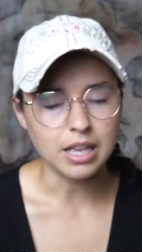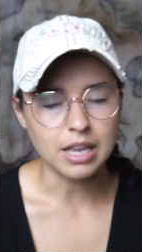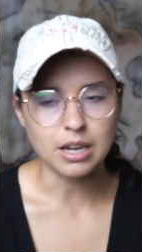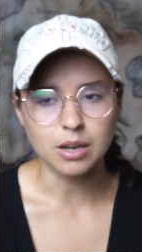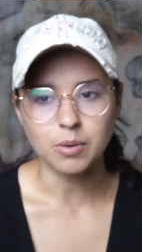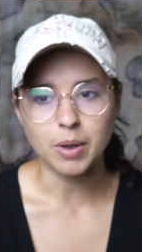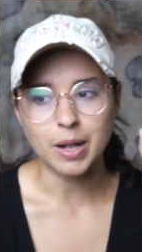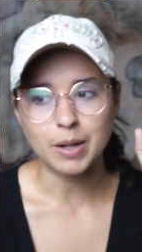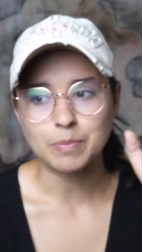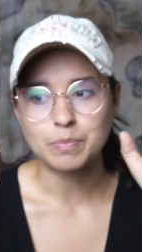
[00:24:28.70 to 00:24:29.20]

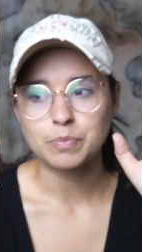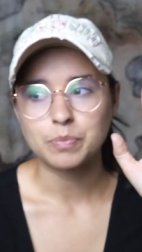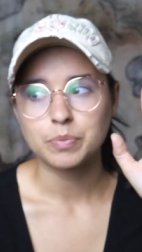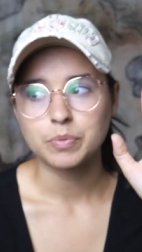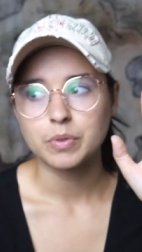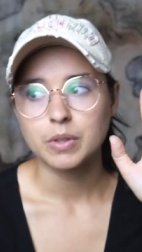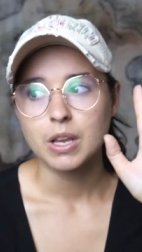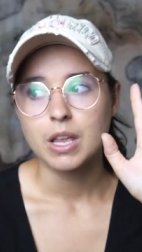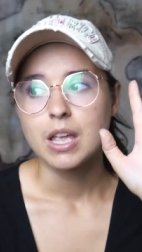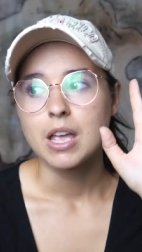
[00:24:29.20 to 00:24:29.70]
anyway,
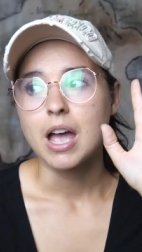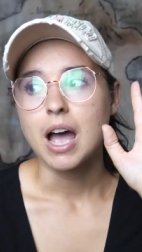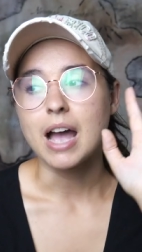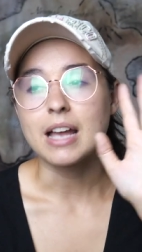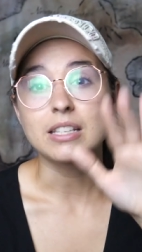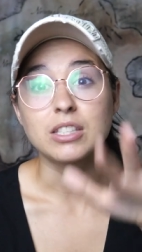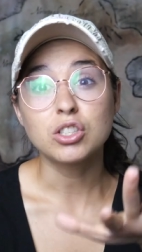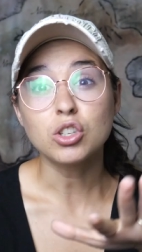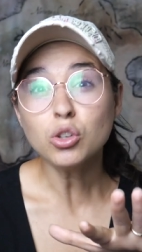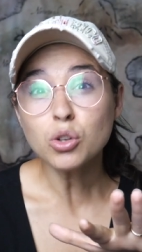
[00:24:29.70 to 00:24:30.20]

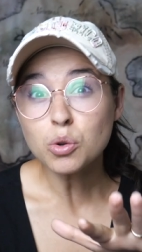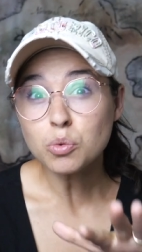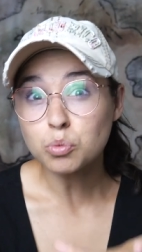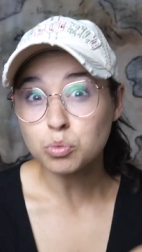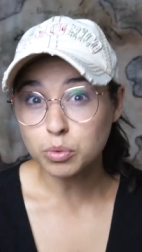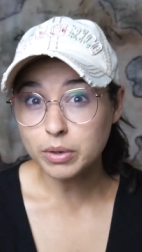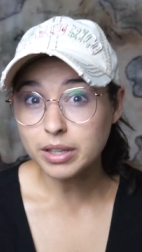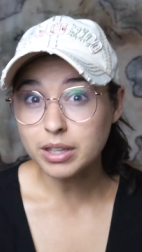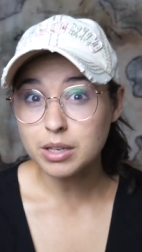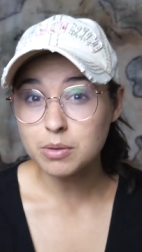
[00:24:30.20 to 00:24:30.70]
I still don't
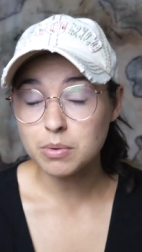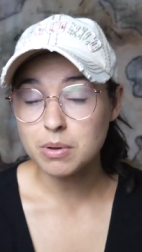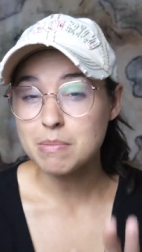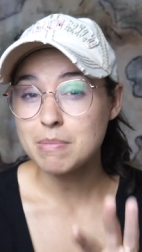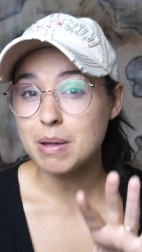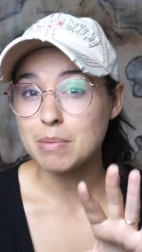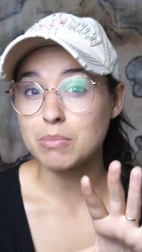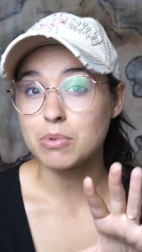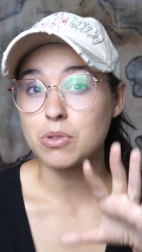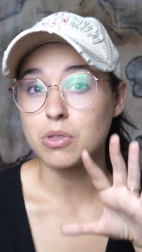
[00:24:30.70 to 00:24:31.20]
really
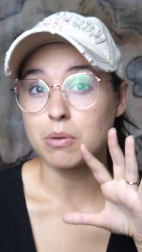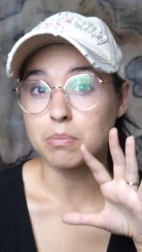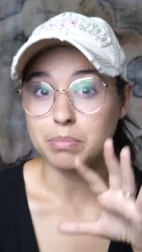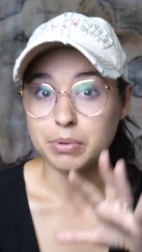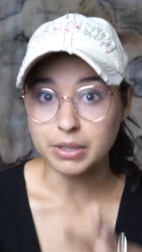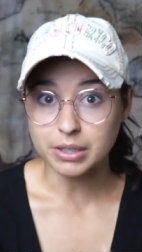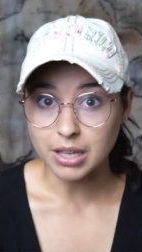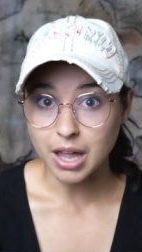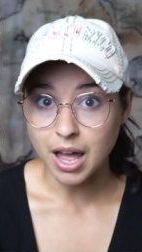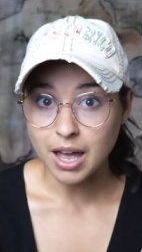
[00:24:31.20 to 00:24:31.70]
remember the
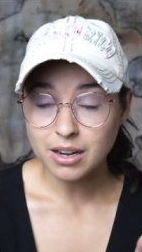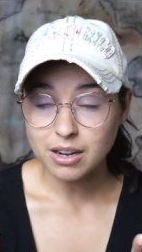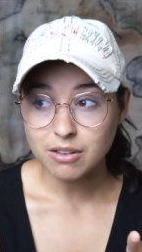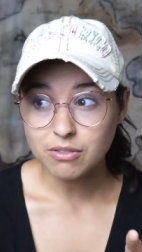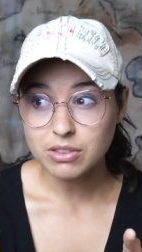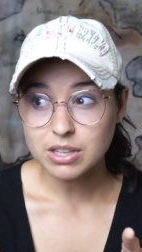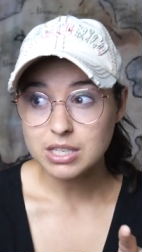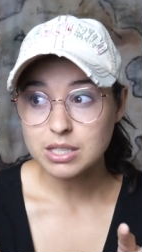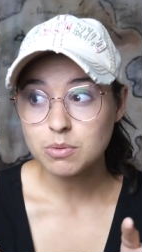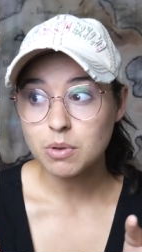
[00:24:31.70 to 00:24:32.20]
plot
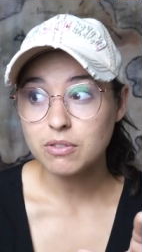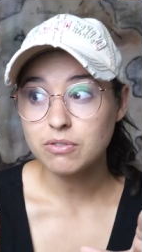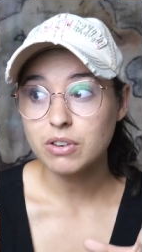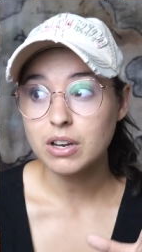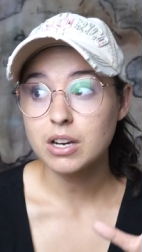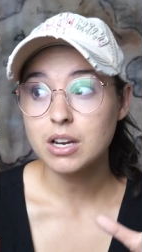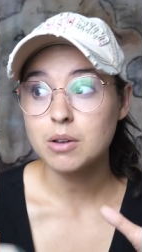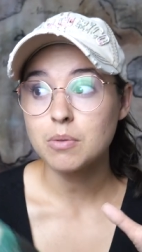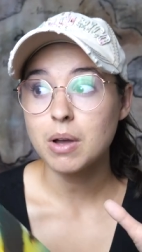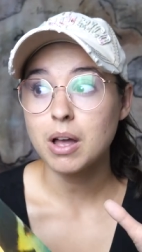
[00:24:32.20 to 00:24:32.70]
of this one
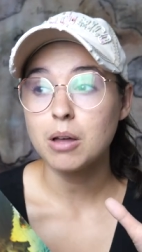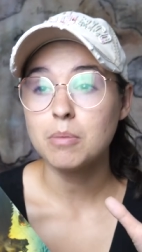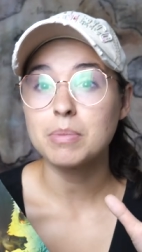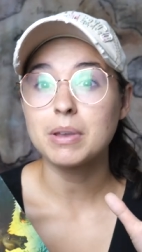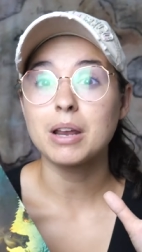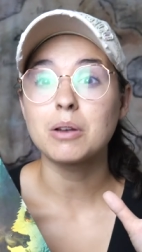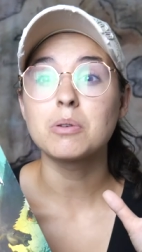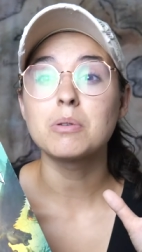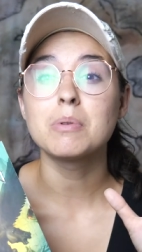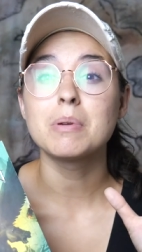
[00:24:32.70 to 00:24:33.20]
very well,
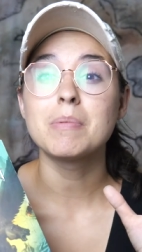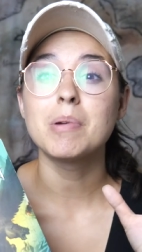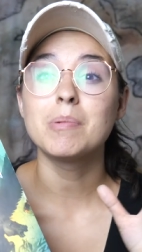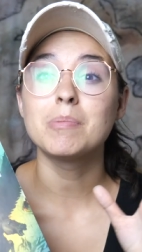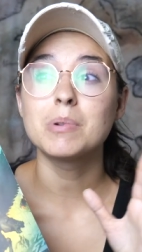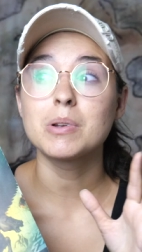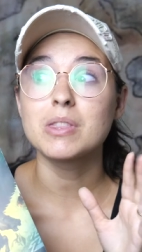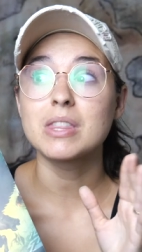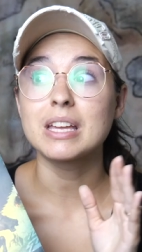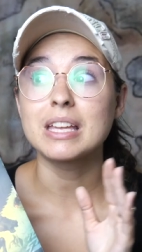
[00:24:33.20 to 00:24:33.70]
but I
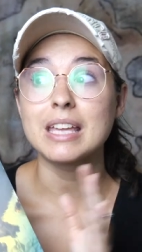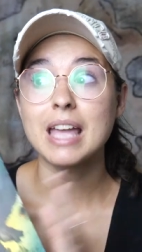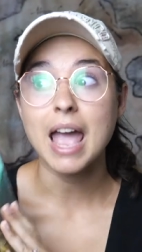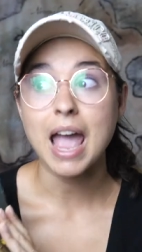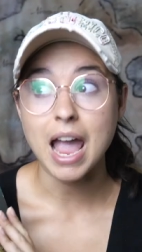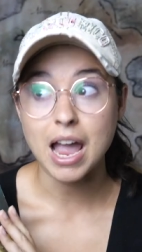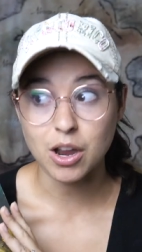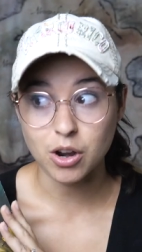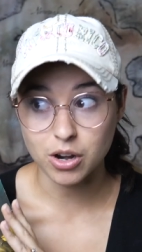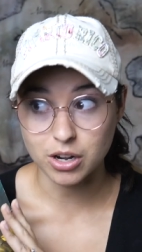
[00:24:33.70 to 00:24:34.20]
remember the
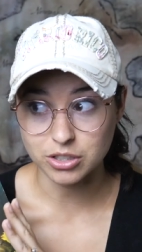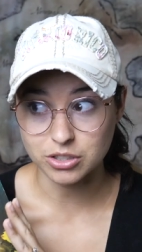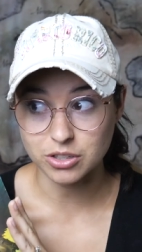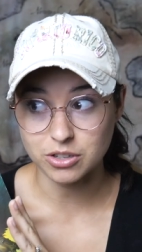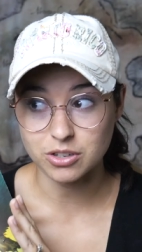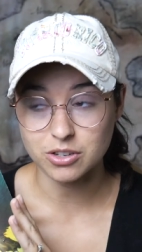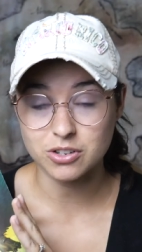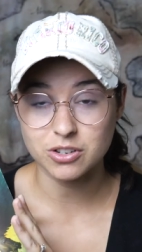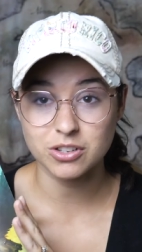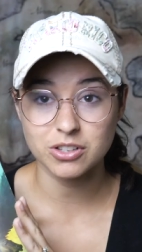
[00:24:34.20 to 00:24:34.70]

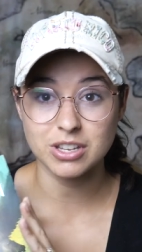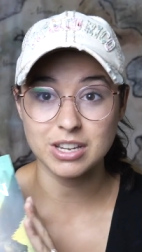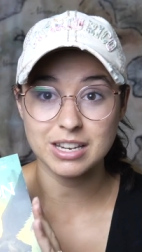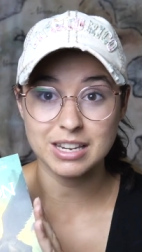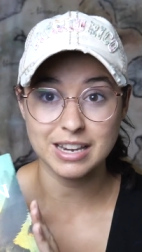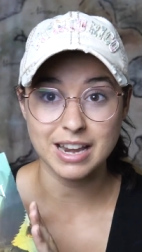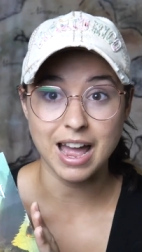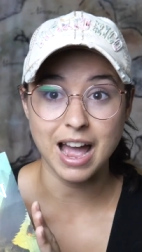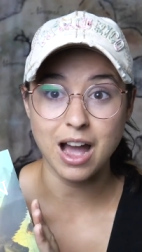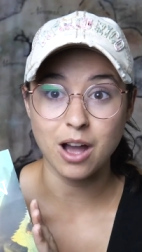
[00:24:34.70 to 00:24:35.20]
characters
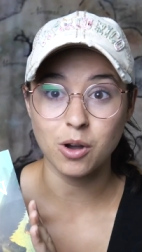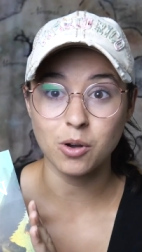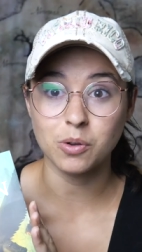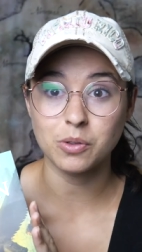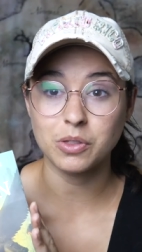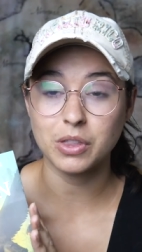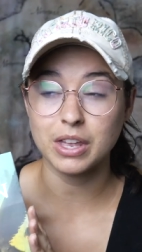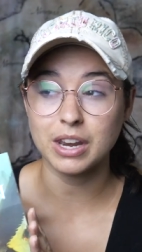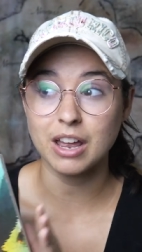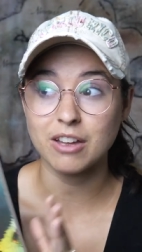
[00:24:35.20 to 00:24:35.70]

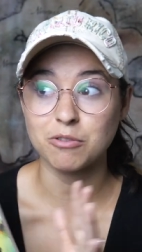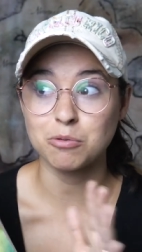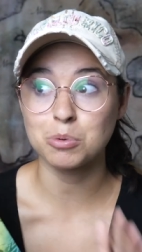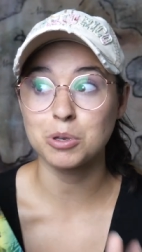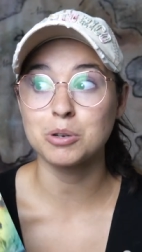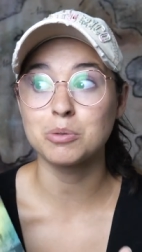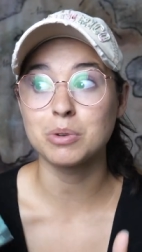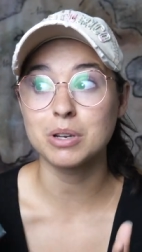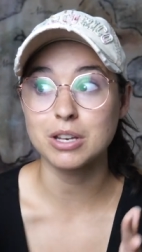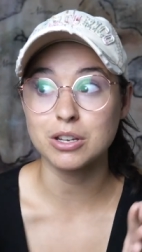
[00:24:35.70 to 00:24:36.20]
now that I've
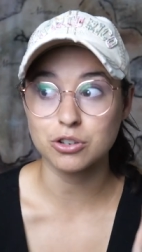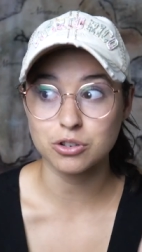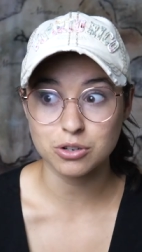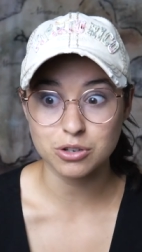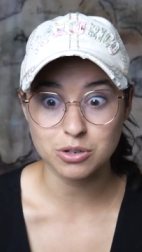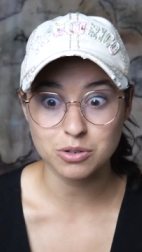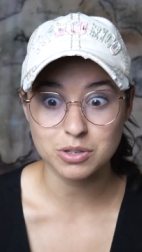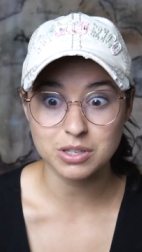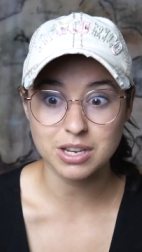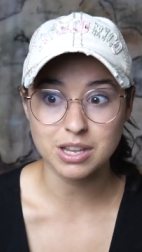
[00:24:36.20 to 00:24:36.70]
been
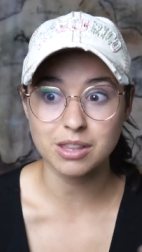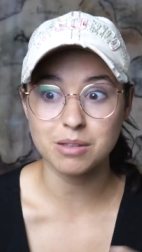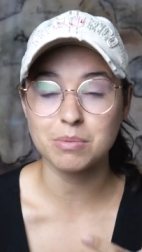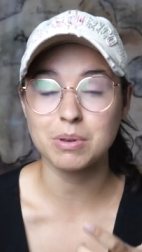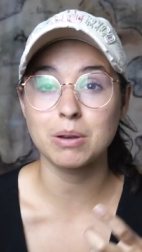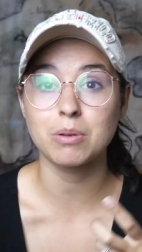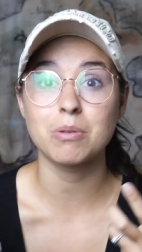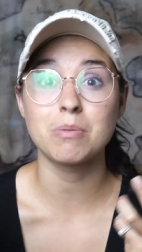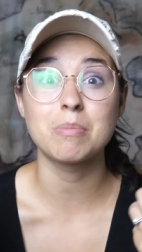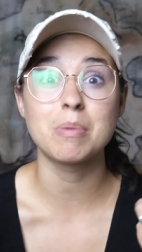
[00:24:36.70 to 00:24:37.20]
reintroduced to them
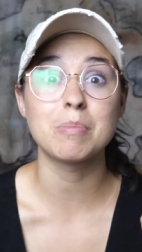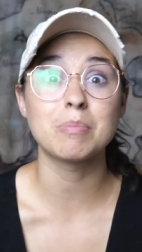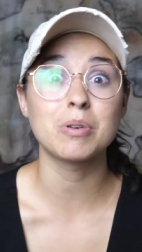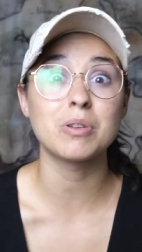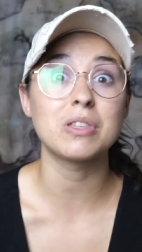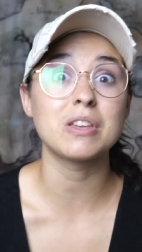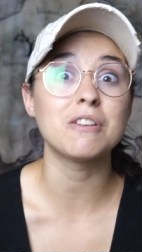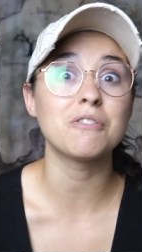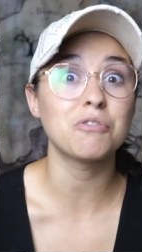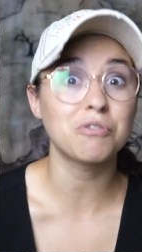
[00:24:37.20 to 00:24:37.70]
and I remember
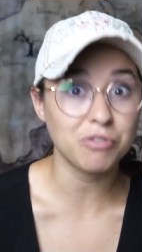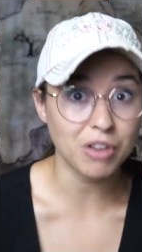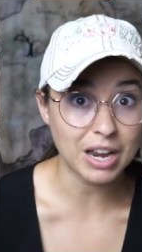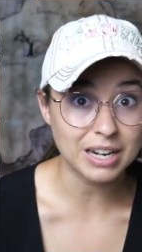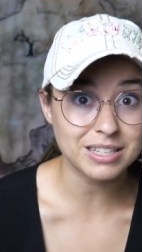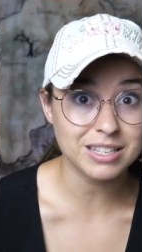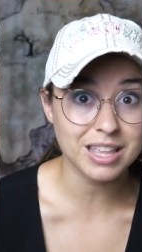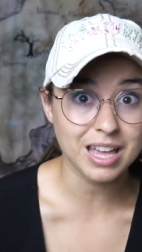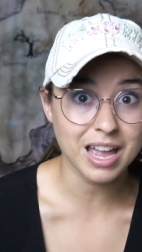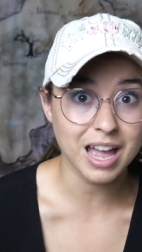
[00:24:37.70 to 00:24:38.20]
the
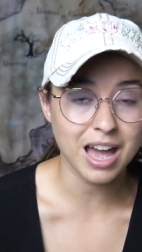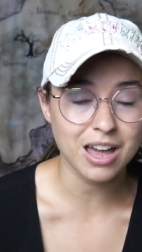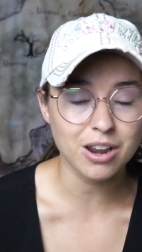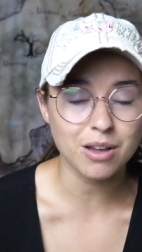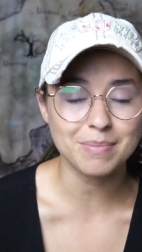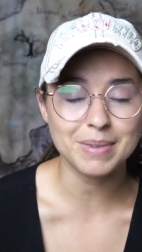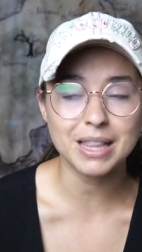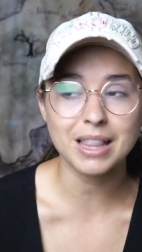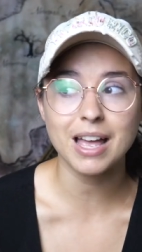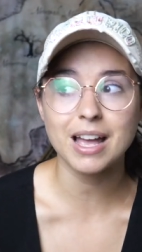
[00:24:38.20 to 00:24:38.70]
effect they had
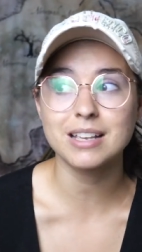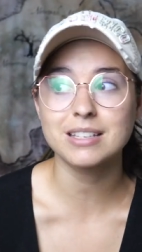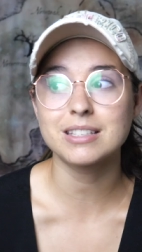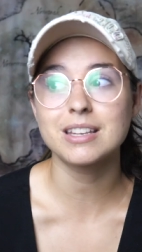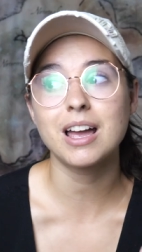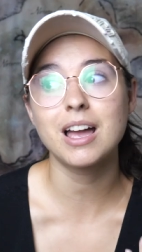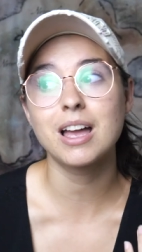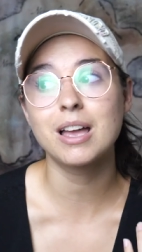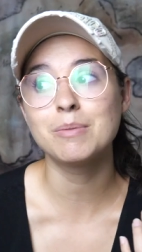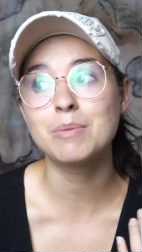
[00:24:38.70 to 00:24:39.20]
on me last
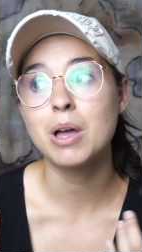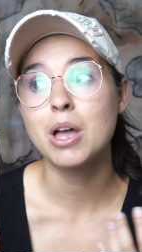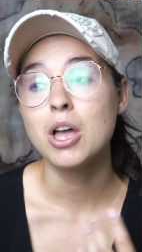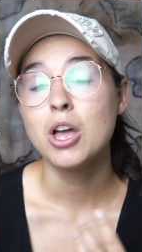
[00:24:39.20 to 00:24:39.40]
time.